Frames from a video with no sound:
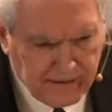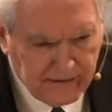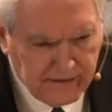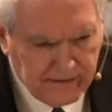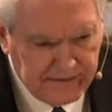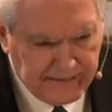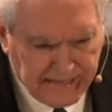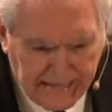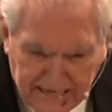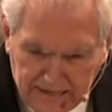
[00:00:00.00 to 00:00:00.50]

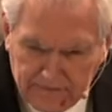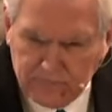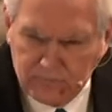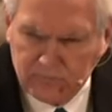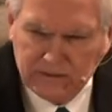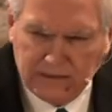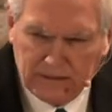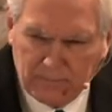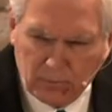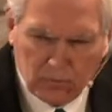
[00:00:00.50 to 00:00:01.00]
day
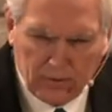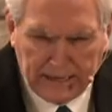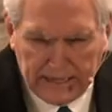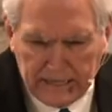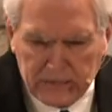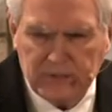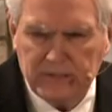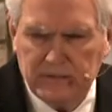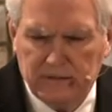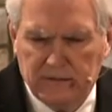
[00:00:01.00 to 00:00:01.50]
of
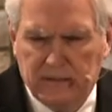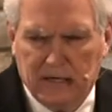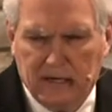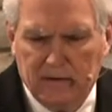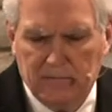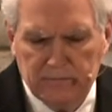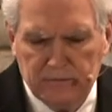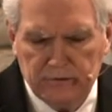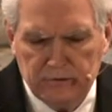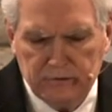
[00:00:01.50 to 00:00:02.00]
liberation
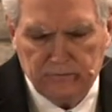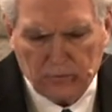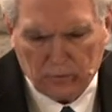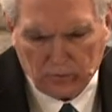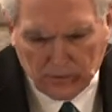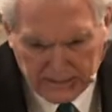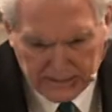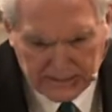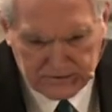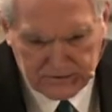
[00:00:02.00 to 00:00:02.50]
comes
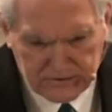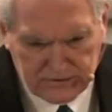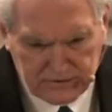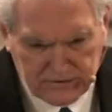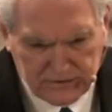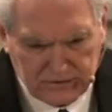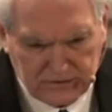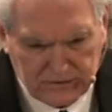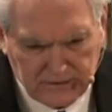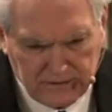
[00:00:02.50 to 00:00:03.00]
for
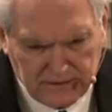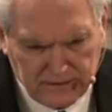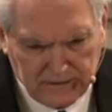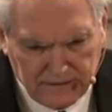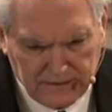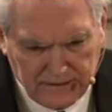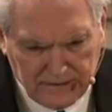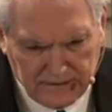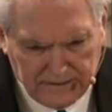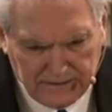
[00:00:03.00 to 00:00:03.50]
us.
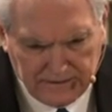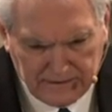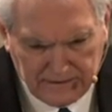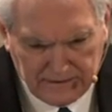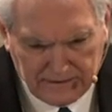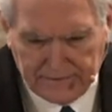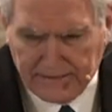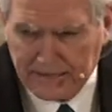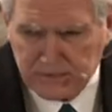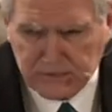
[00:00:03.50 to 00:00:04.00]

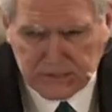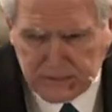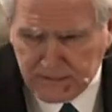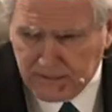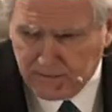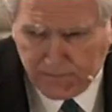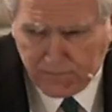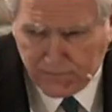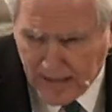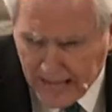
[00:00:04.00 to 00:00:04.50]
And that's just
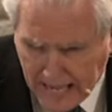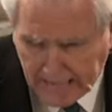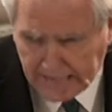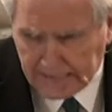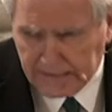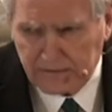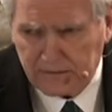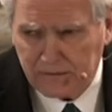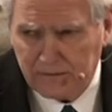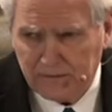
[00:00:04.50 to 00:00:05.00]
the
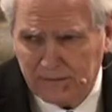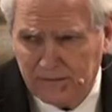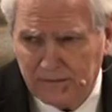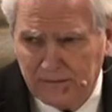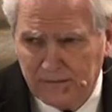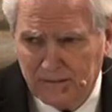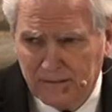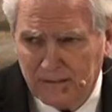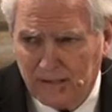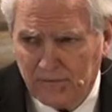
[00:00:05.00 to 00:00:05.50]
fact
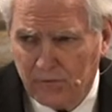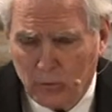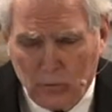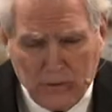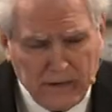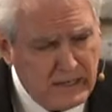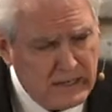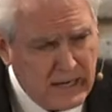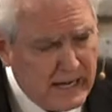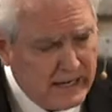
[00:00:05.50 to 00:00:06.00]
of the
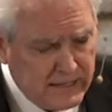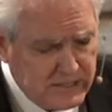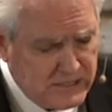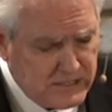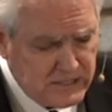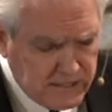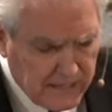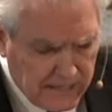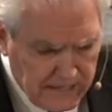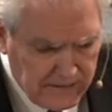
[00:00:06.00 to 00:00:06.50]
way God is
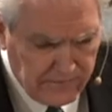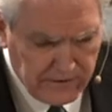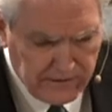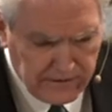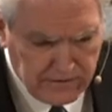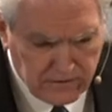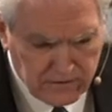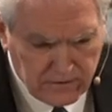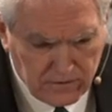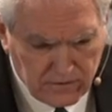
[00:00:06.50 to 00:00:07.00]
saving